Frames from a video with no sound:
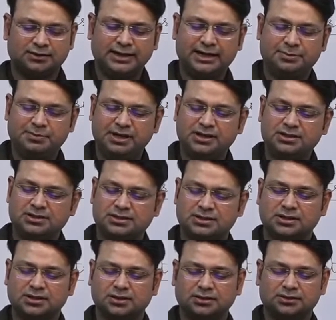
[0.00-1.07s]
That
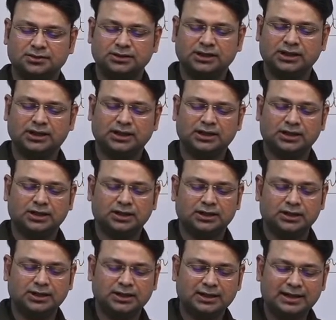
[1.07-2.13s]
means the
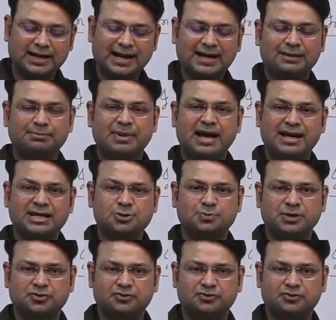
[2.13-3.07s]
marriage